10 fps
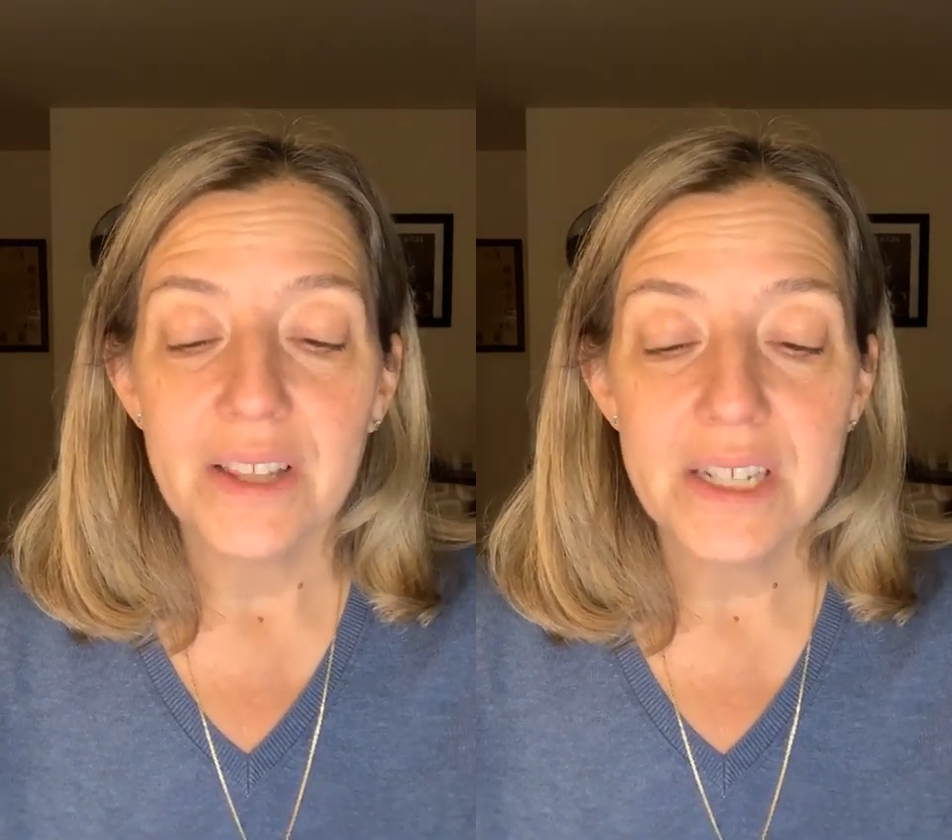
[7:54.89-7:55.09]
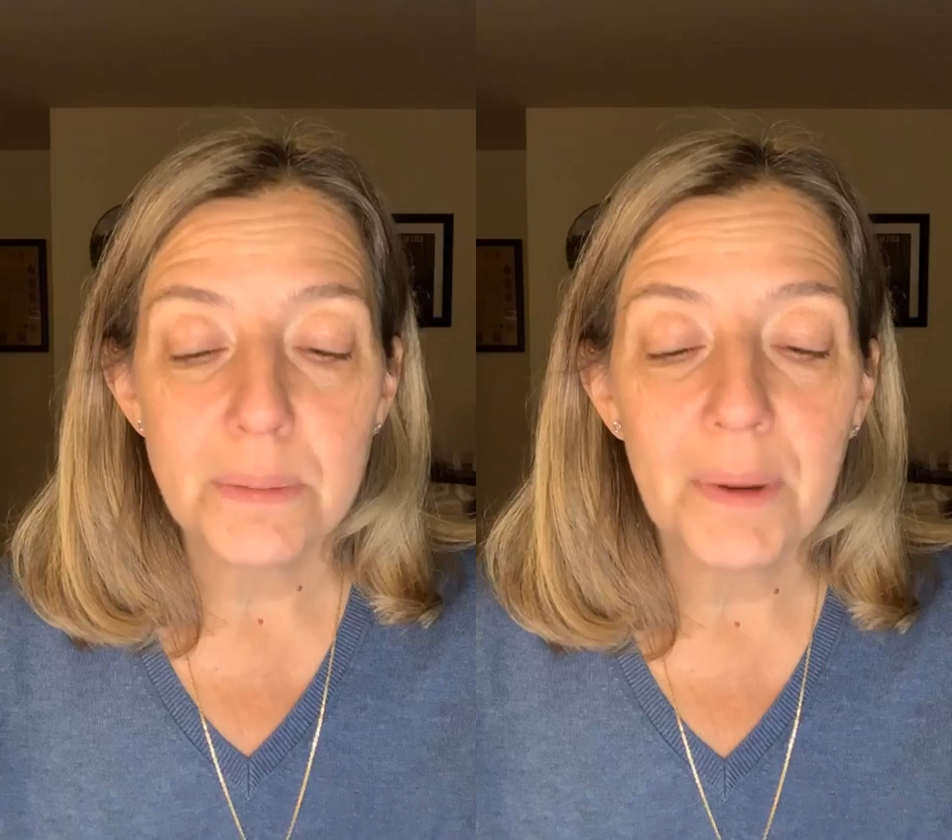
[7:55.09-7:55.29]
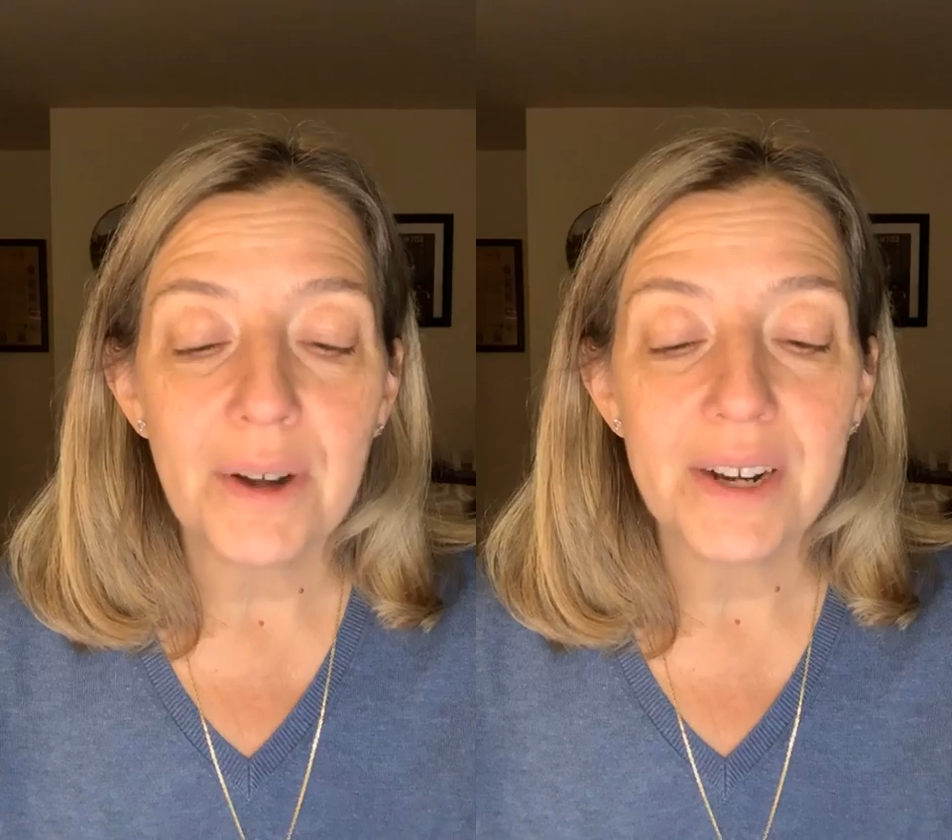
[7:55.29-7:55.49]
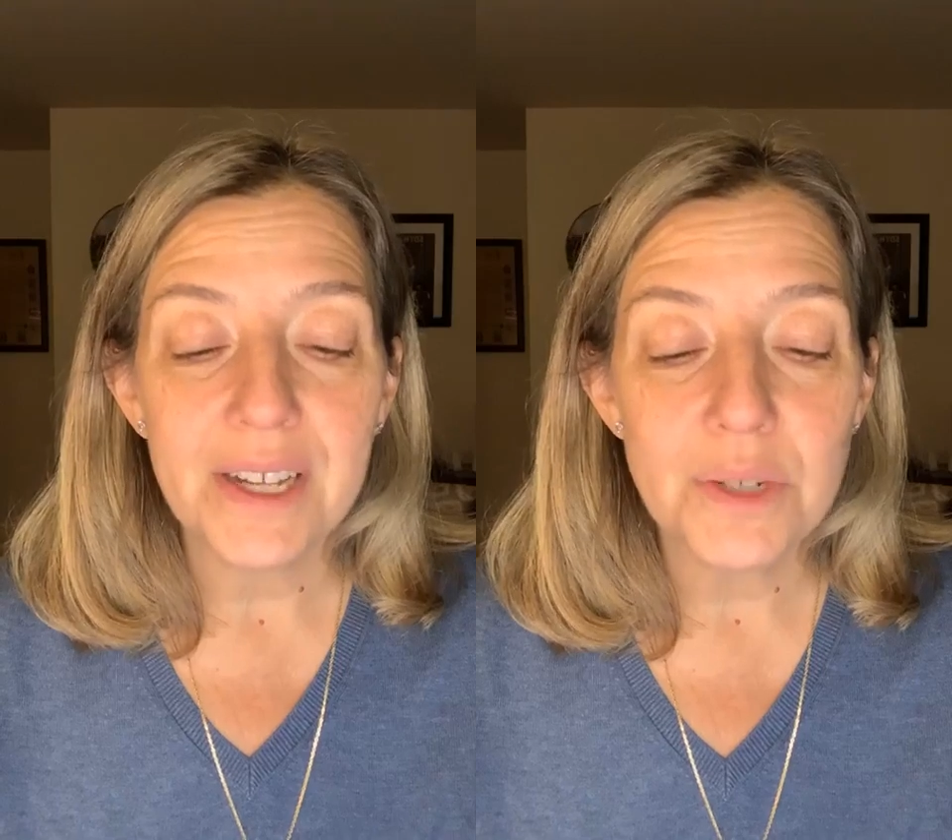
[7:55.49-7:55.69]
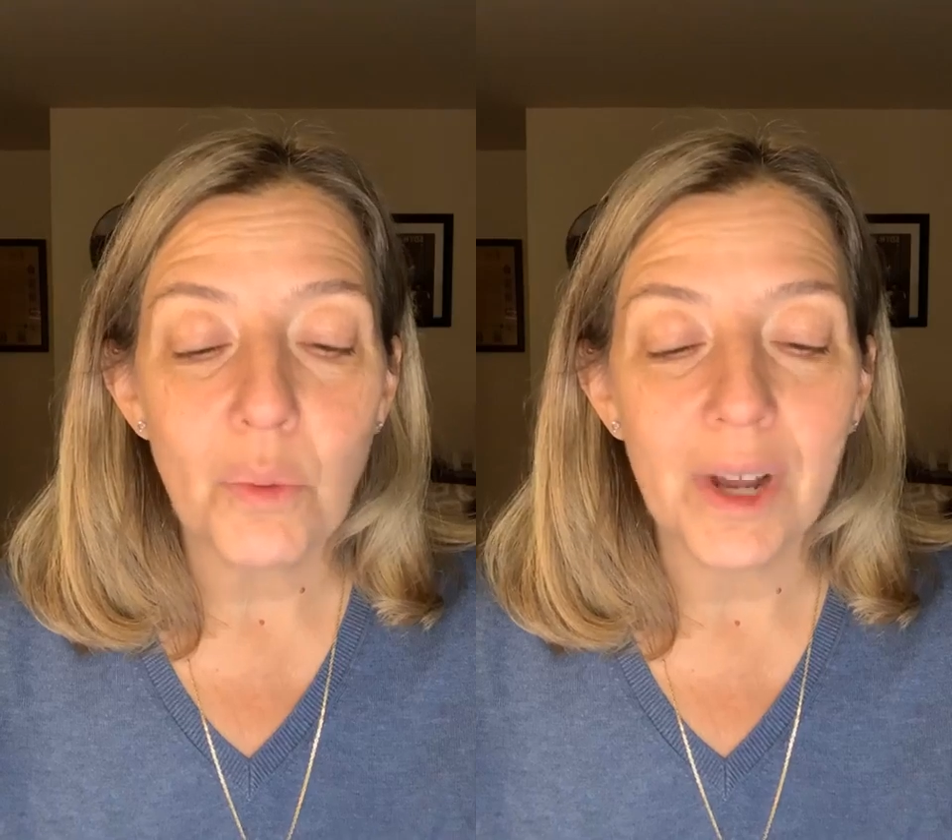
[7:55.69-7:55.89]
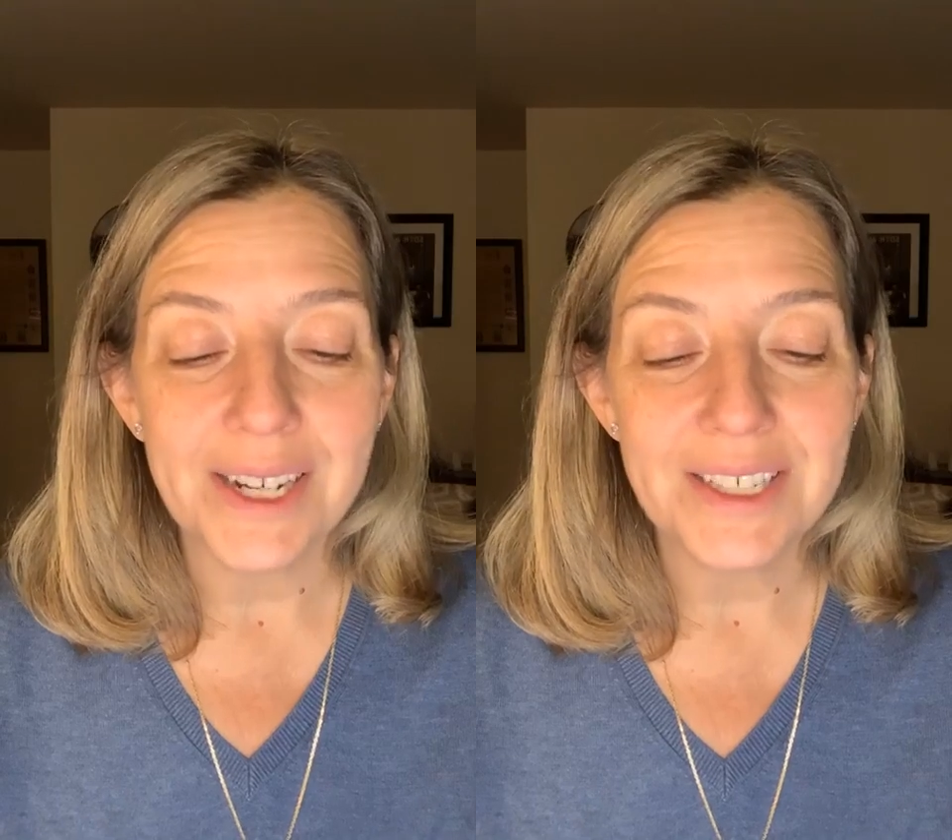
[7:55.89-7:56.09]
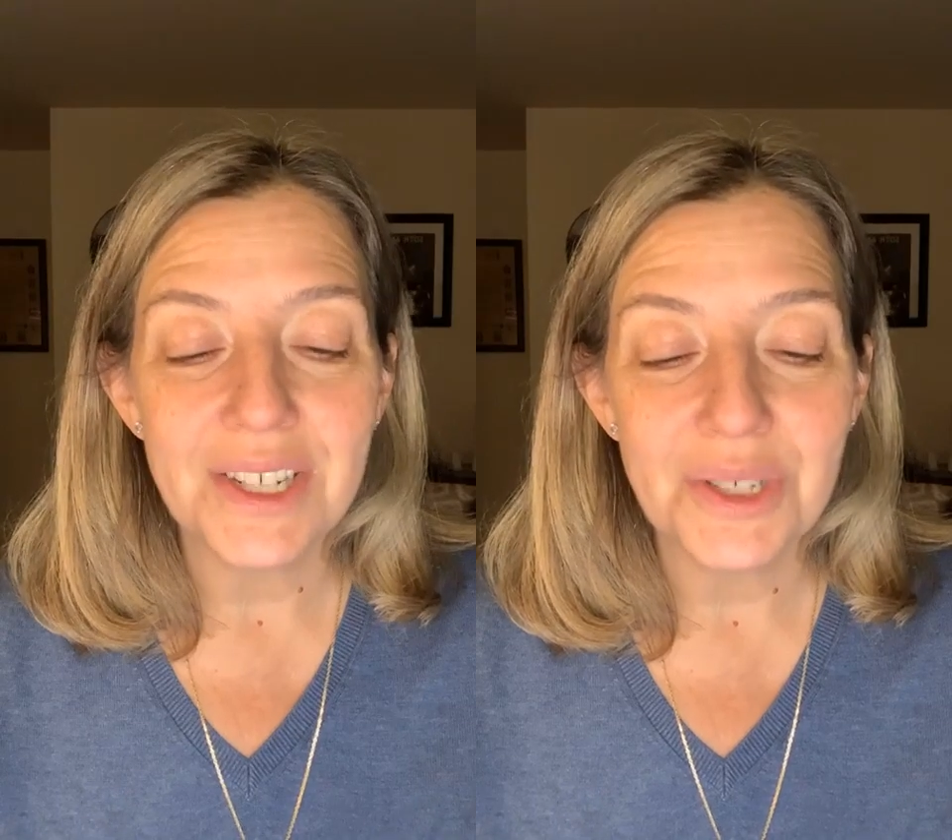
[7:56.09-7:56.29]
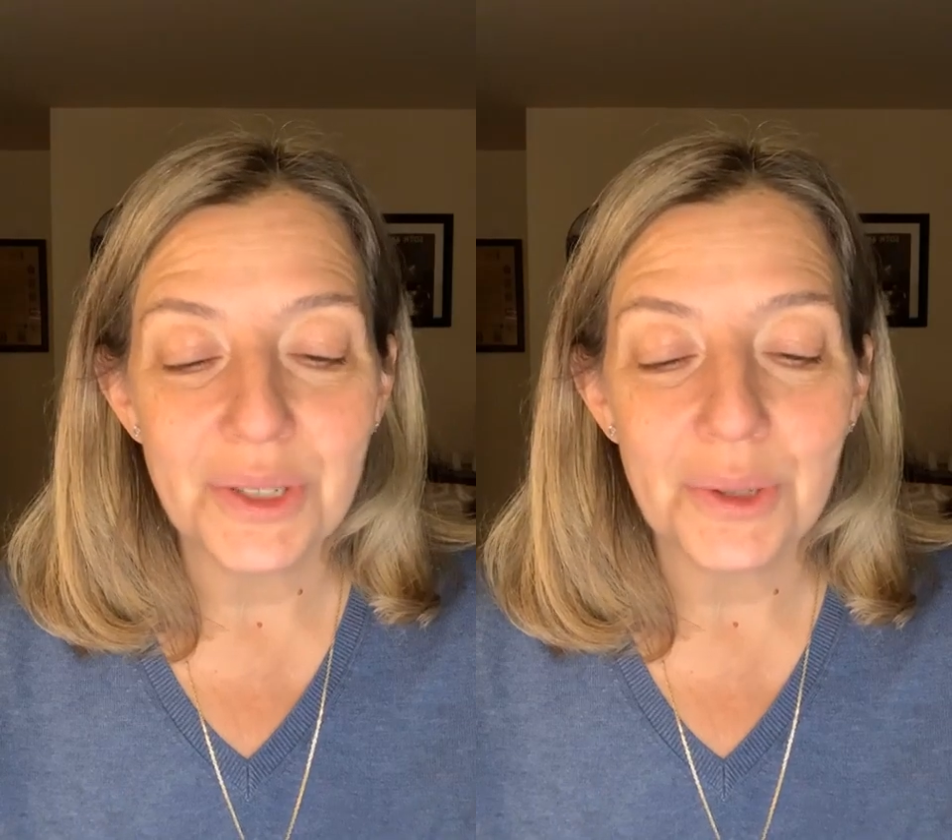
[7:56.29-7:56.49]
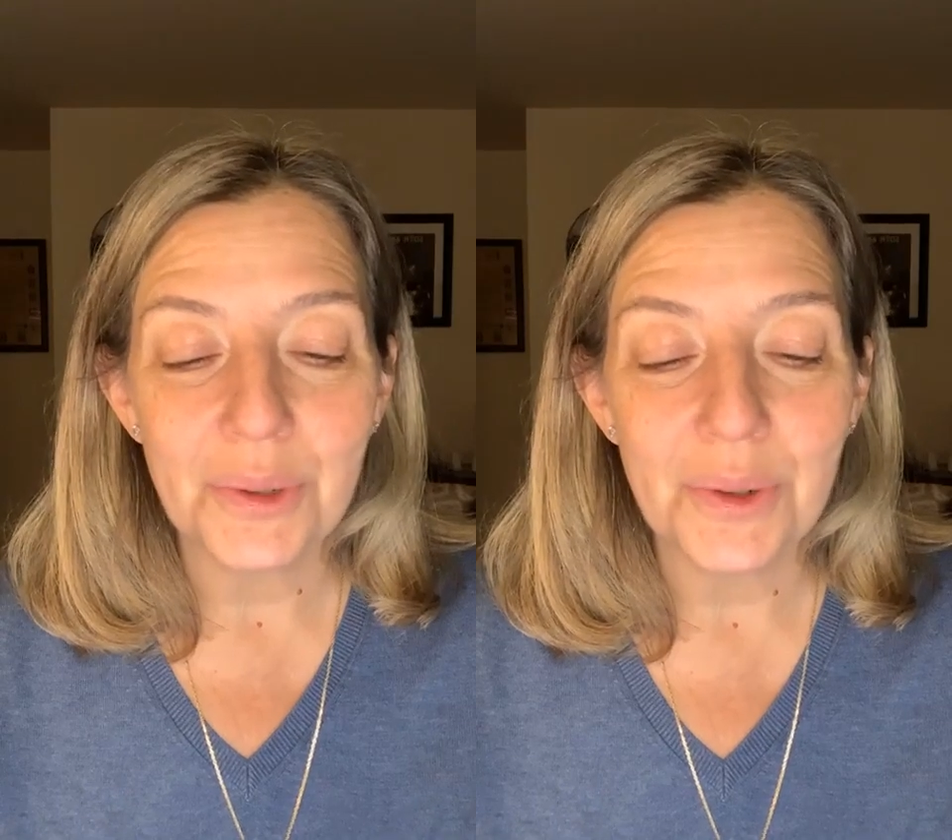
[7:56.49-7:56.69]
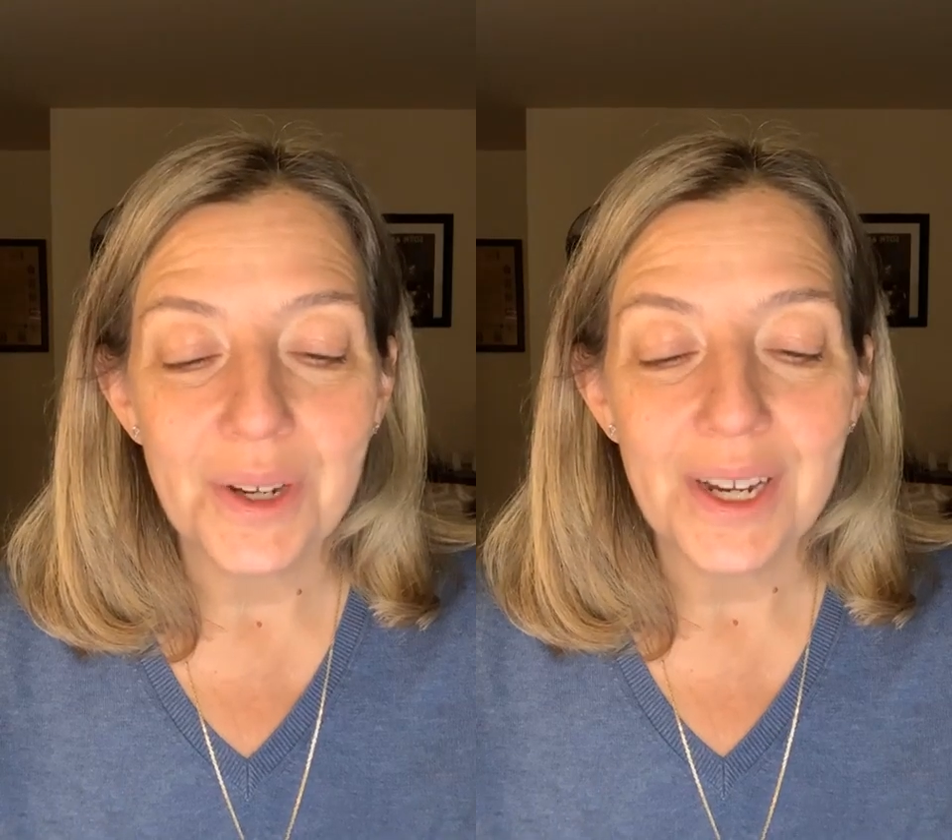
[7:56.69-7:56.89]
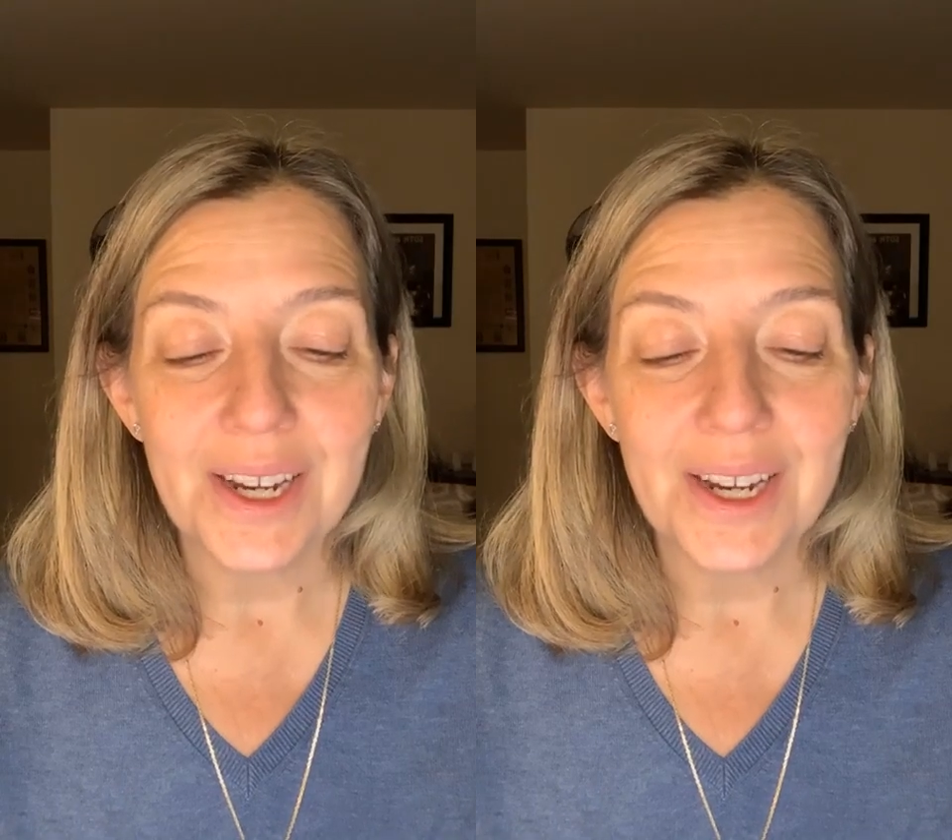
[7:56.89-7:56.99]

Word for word: the Spirit is wanting to do